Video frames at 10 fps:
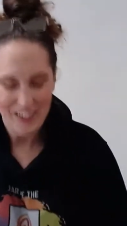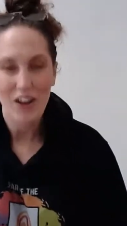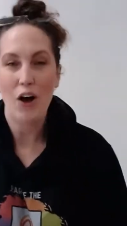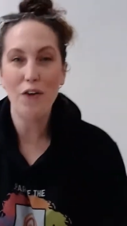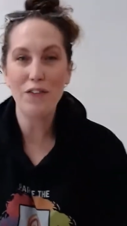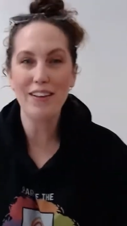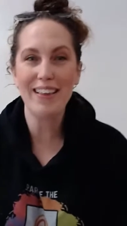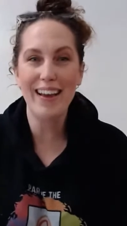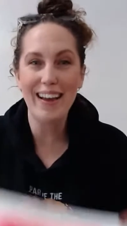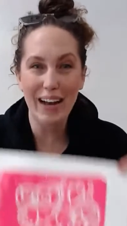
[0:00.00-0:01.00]
Hopefully
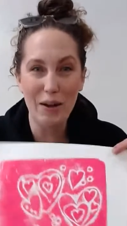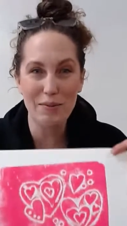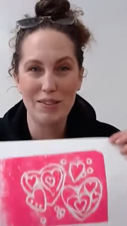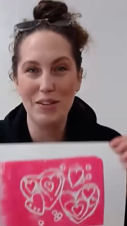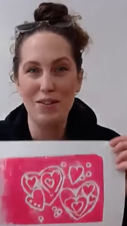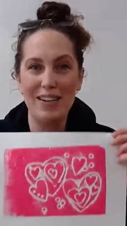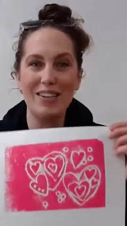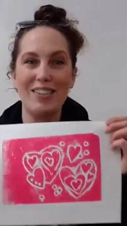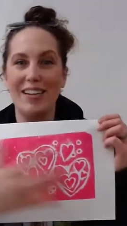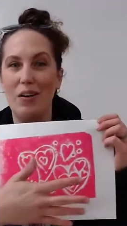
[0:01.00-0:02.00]
that helps so you
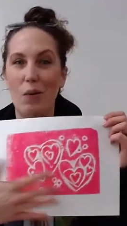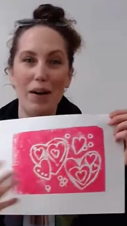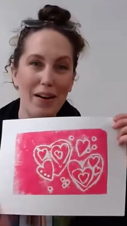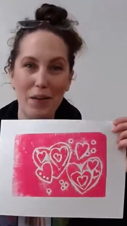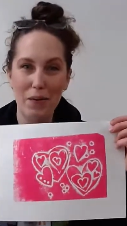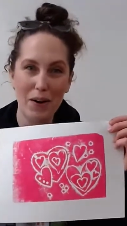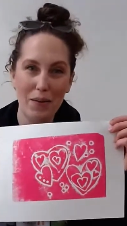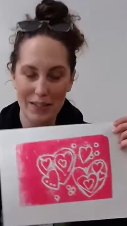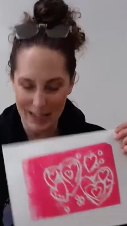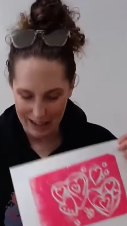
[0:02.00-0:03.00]
understand what in the world we're